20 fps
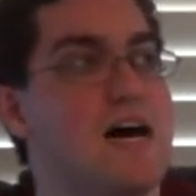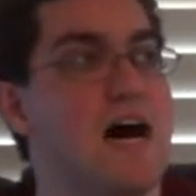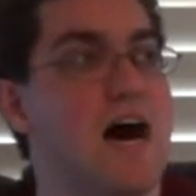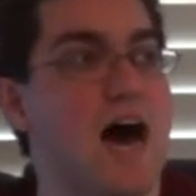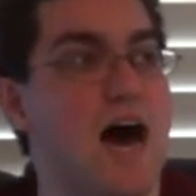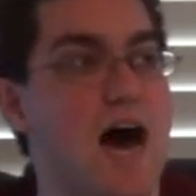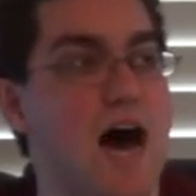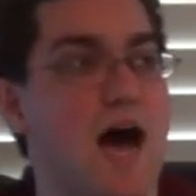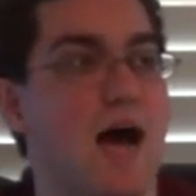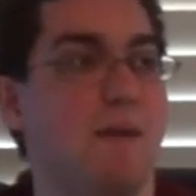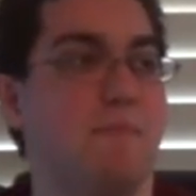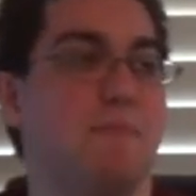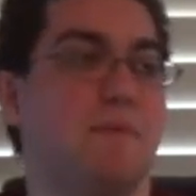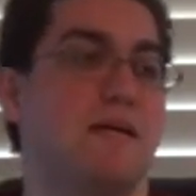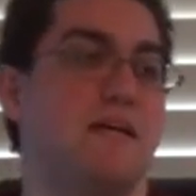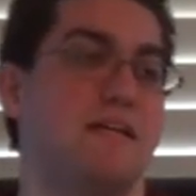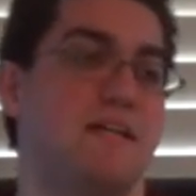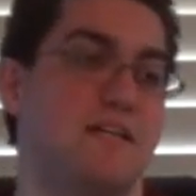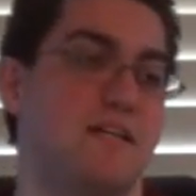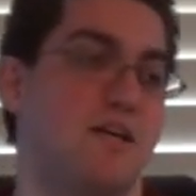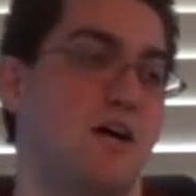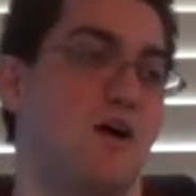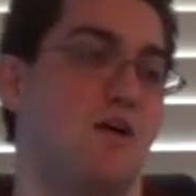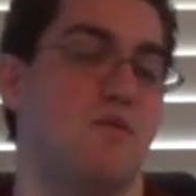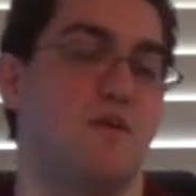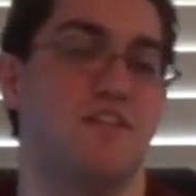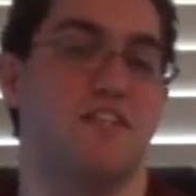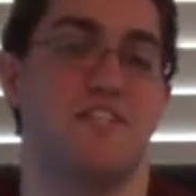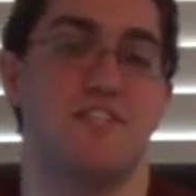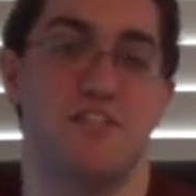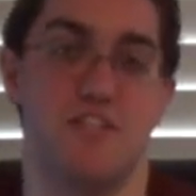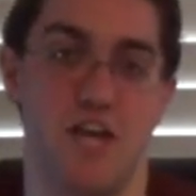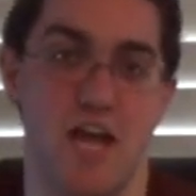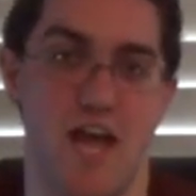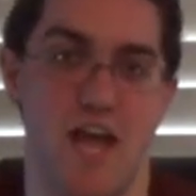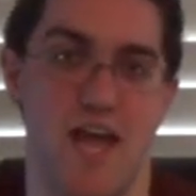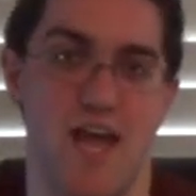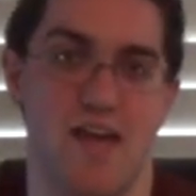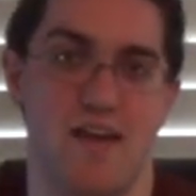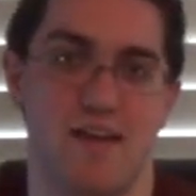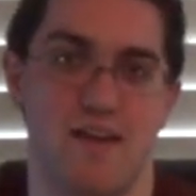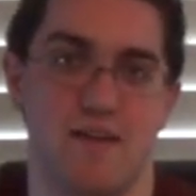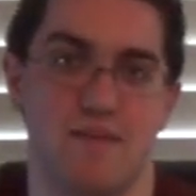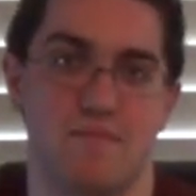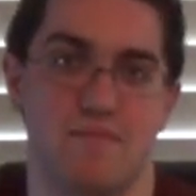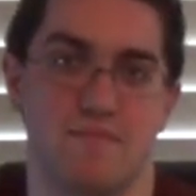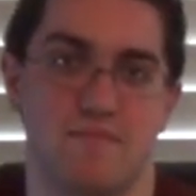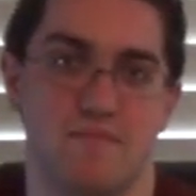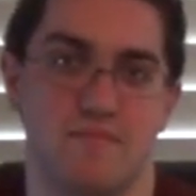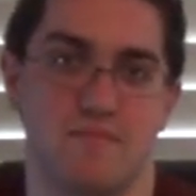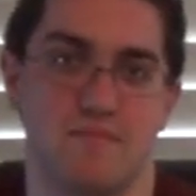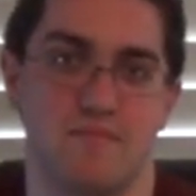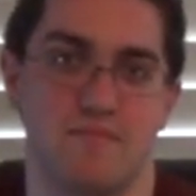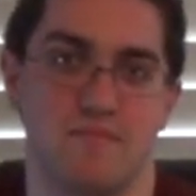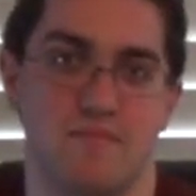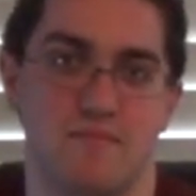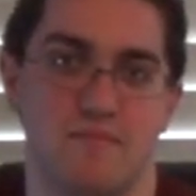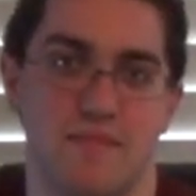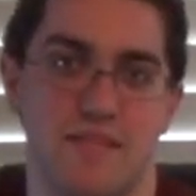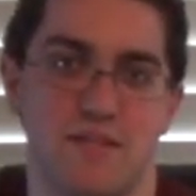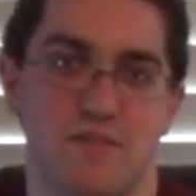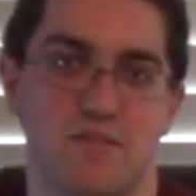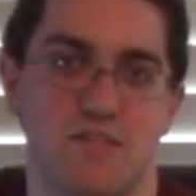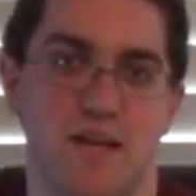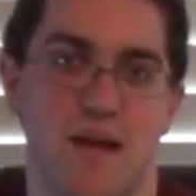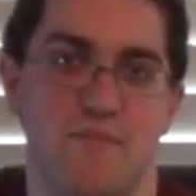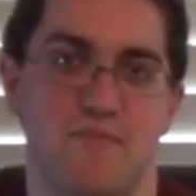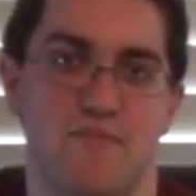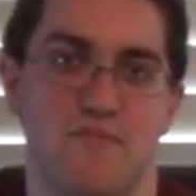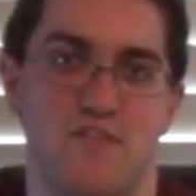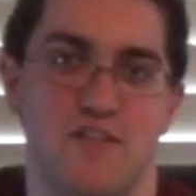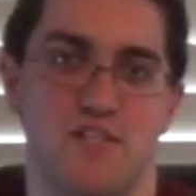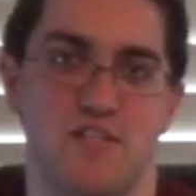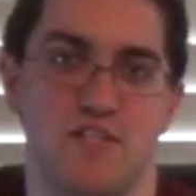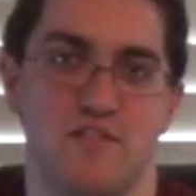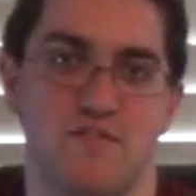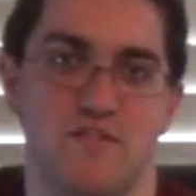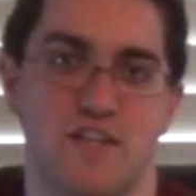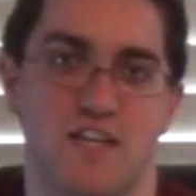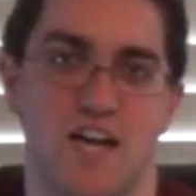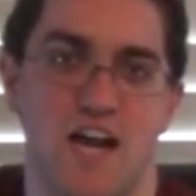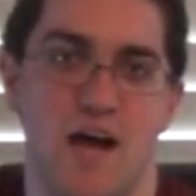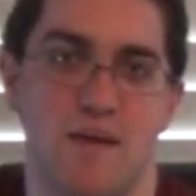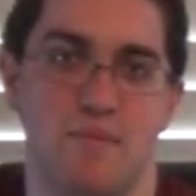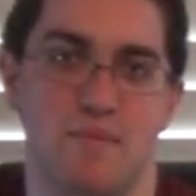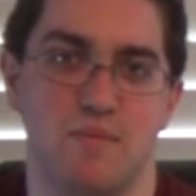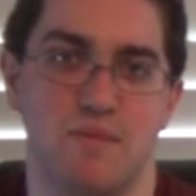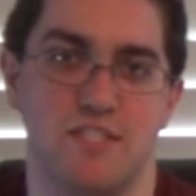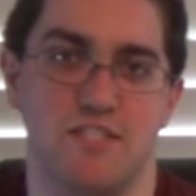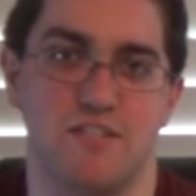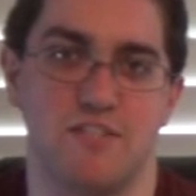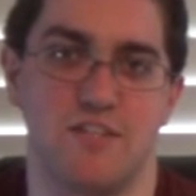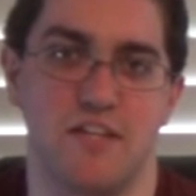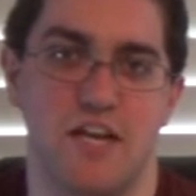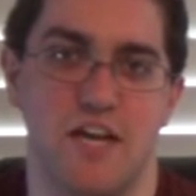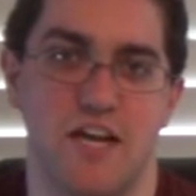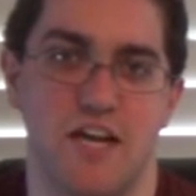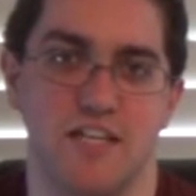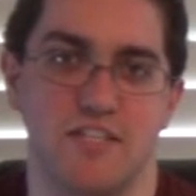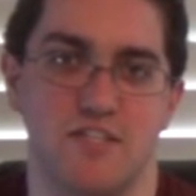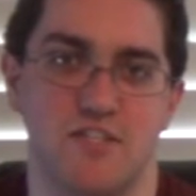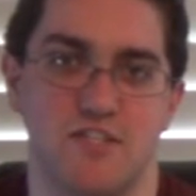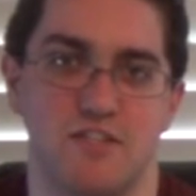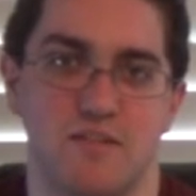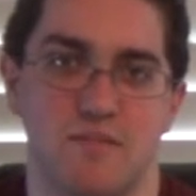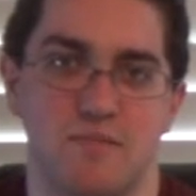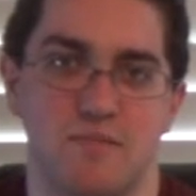I'm gonna go with Jay. Now stop fishing for compliments, Josh.